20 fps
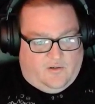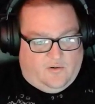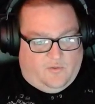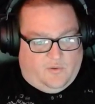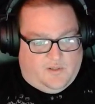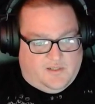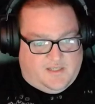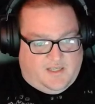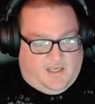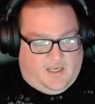
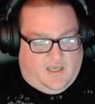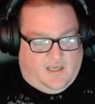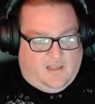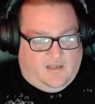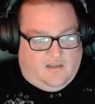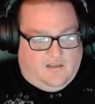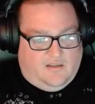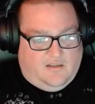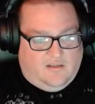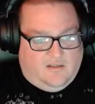Once
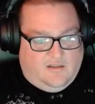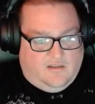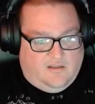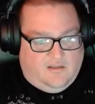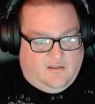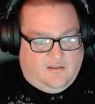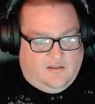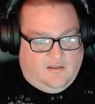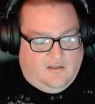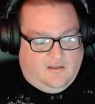again,
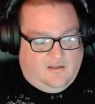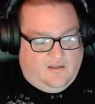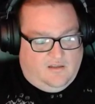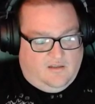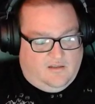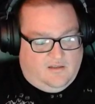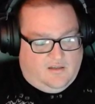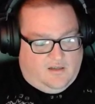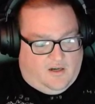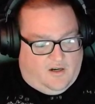
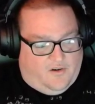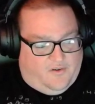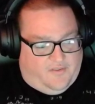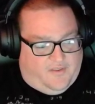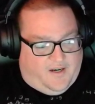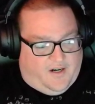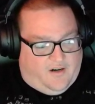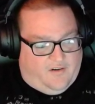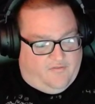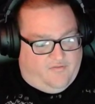oh,
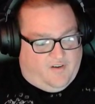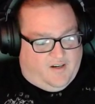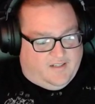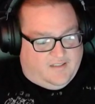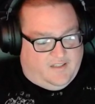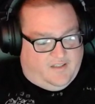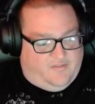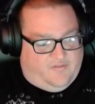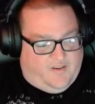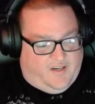there, it
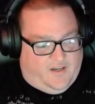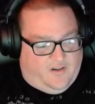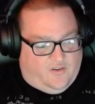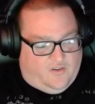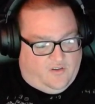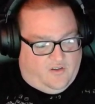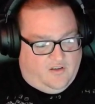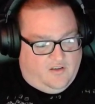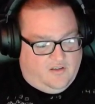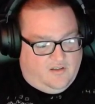finally failed.